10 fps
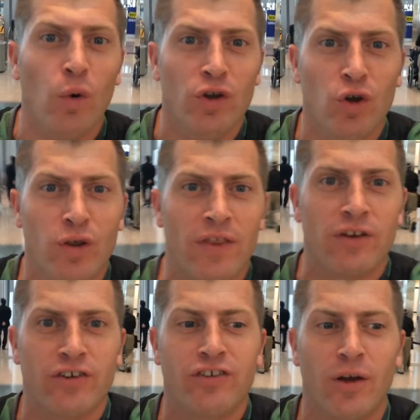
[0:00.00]
we do that,
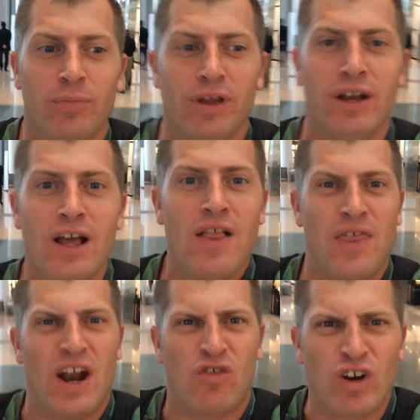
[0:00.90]
there's something
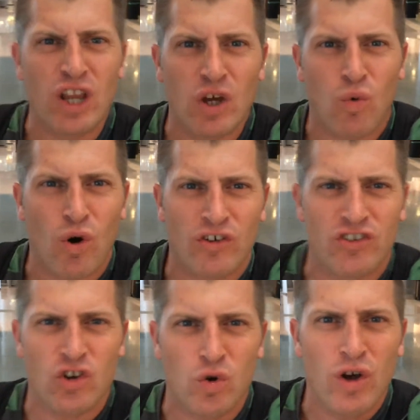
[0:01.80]
that I really
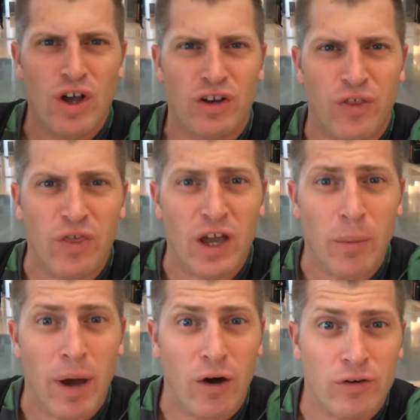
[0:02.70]
want you to think
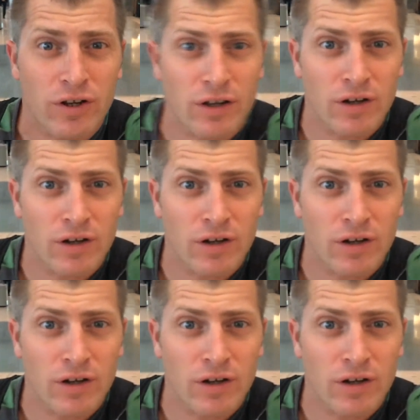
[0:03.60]
about.